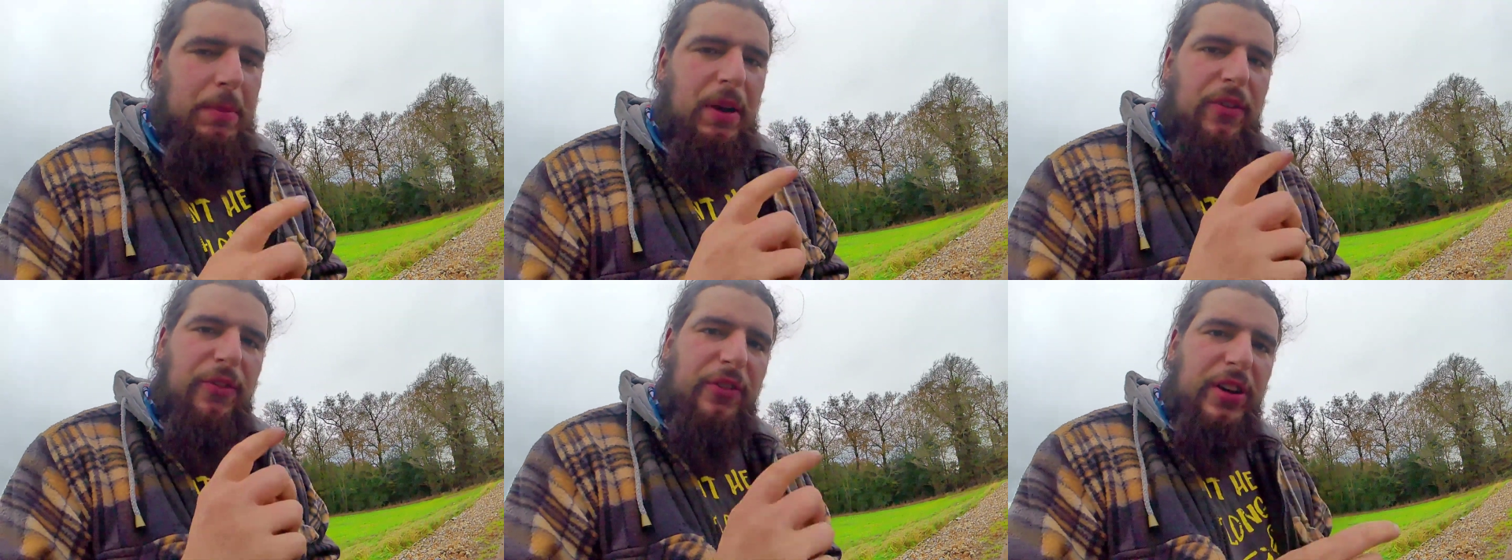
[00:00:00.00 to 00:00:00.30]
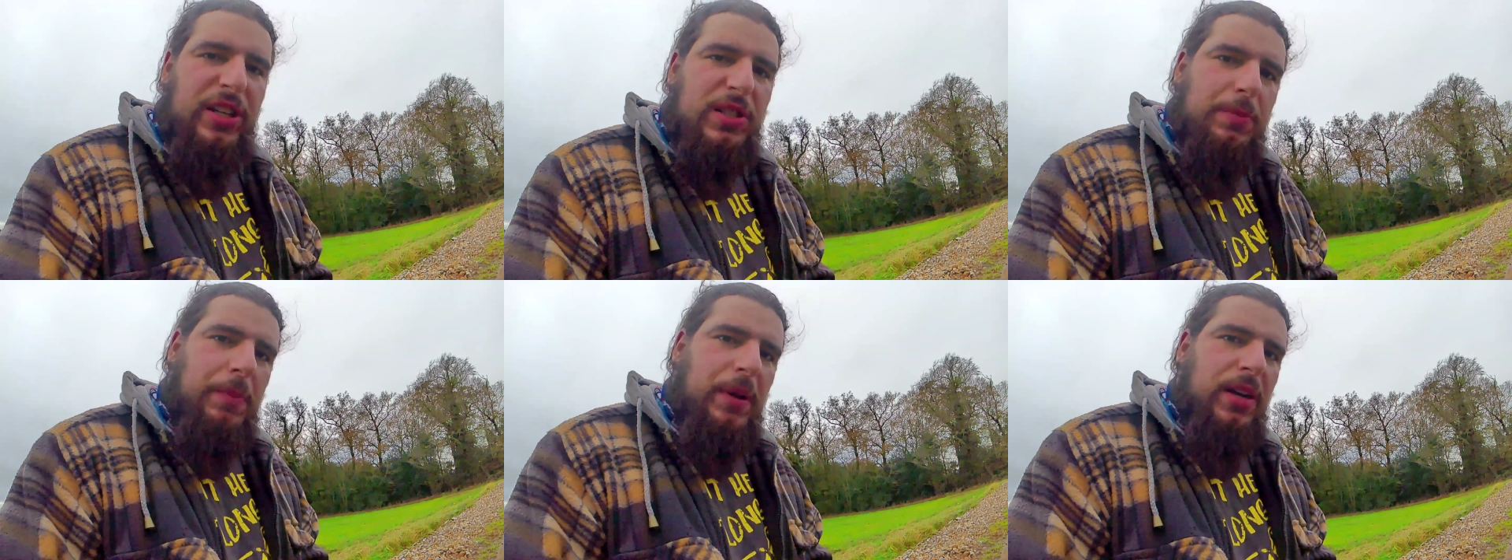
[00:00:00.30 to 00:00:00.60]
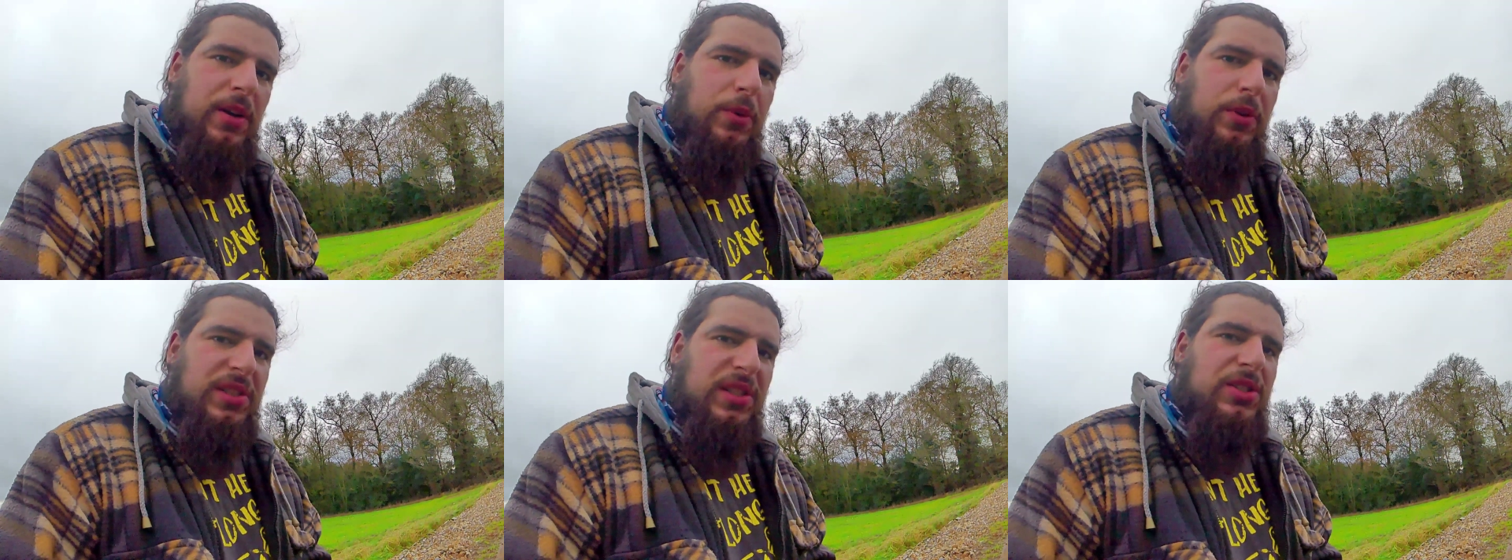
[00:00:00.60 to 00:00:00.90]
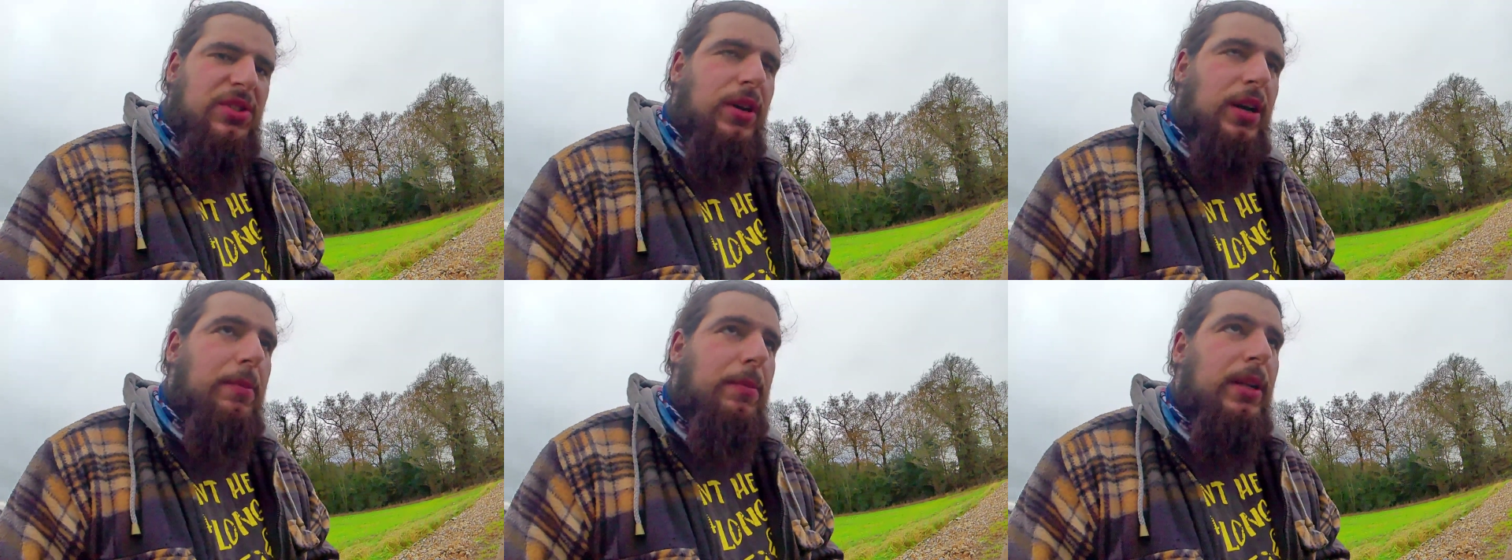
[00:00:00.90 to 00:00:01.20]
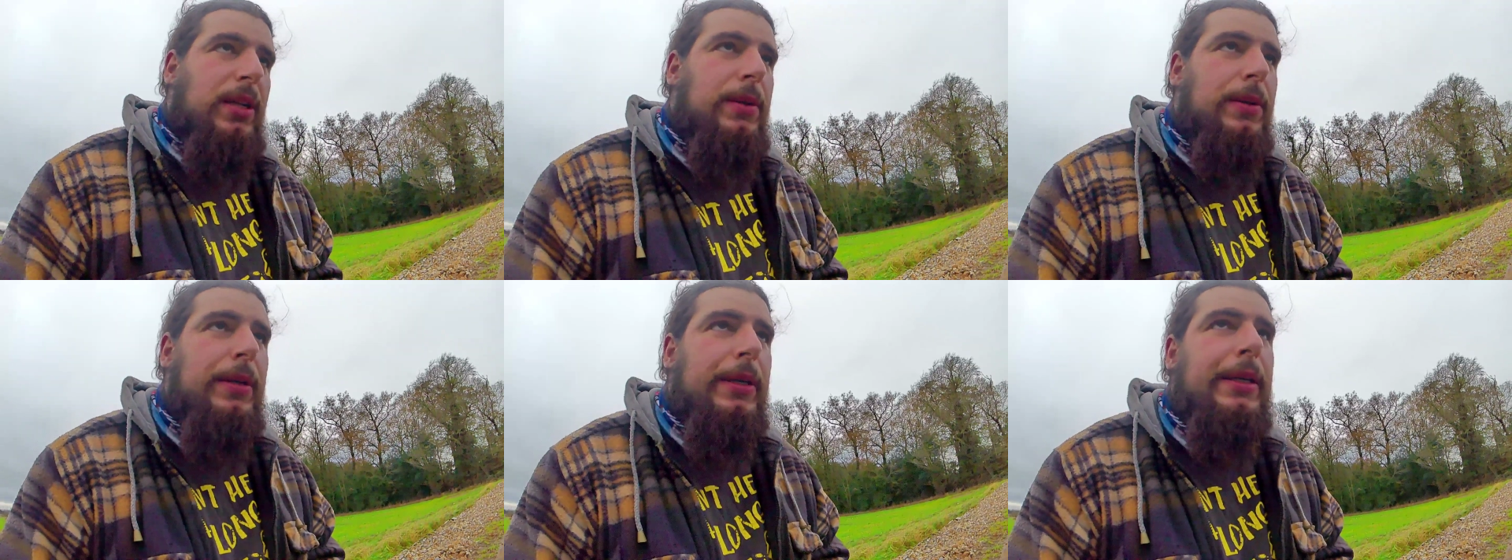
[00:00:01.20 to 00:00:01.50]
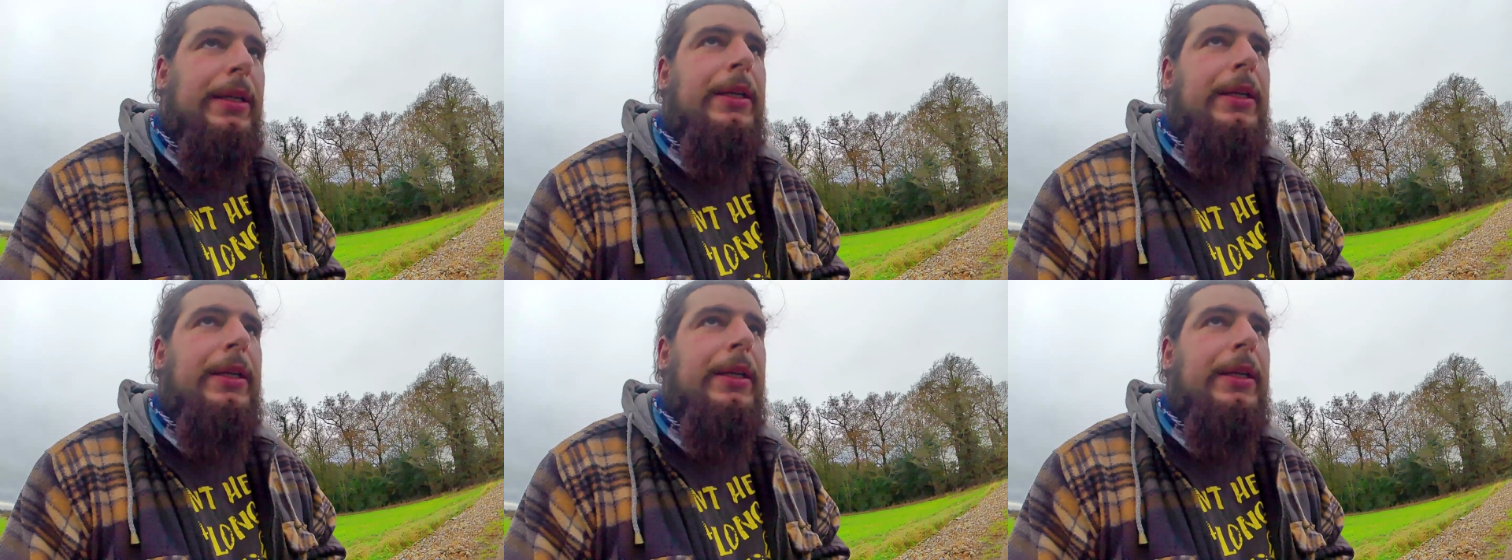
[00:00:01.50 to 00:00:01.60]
my first bike was a Scrambler,